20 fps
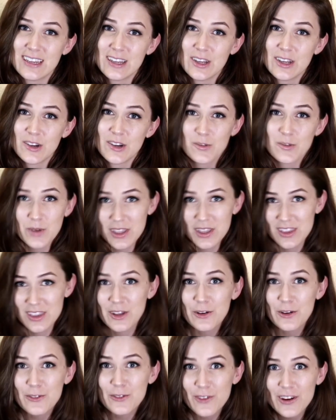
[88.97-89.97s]
With
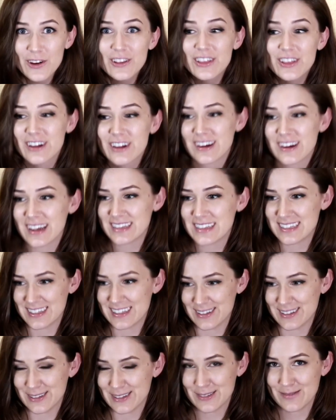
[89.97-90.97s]
no further
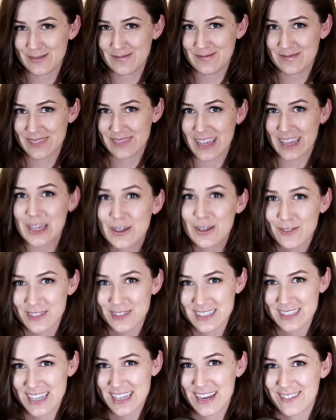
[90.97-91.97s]
ado, thank you for
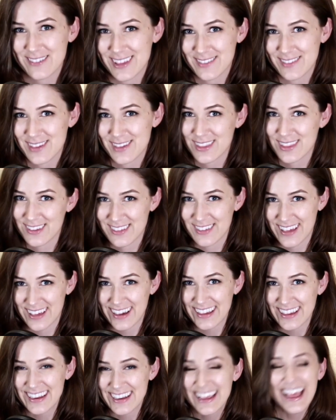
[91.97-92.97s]
sitting with me through
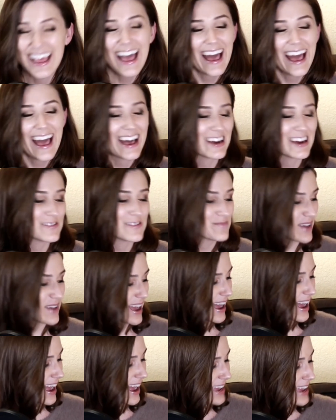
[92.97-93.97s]
that.
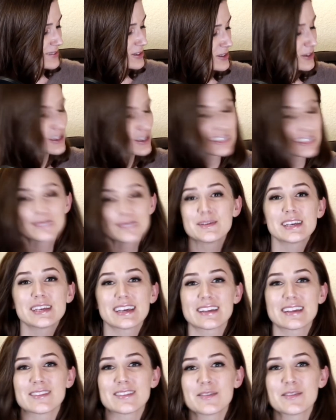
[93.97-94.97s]
I'm going to
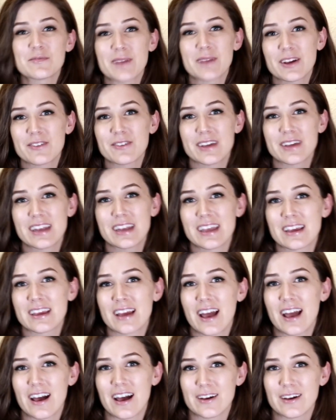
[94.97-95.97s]
begin my reading
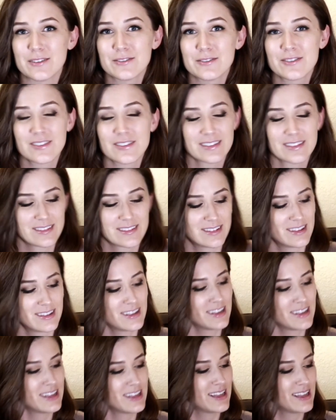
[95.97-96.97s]
of
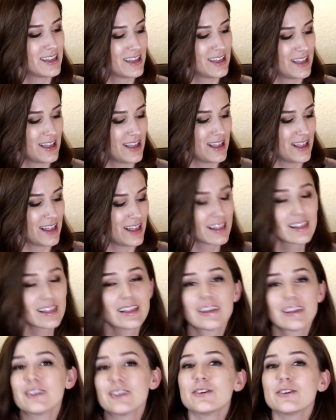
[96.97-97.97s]

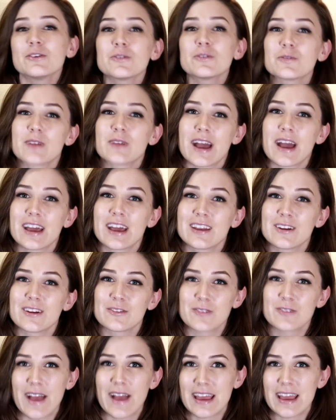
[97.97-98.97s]
Little Red
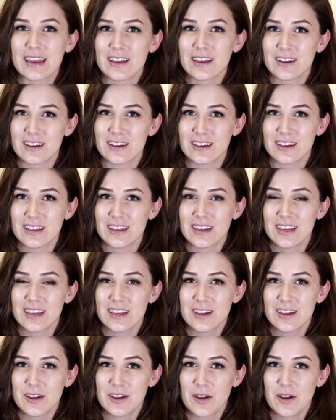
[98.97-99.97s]
Riding Hood
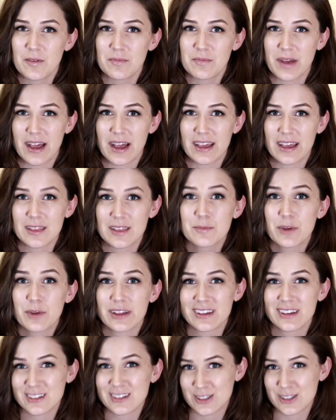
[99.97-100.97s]
by the
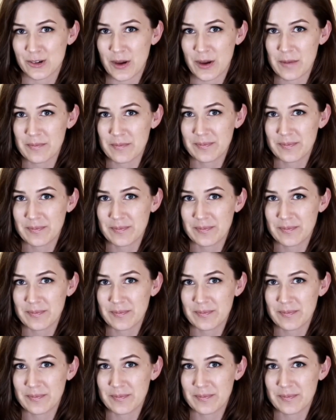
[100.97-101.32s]
Brothers Grimm.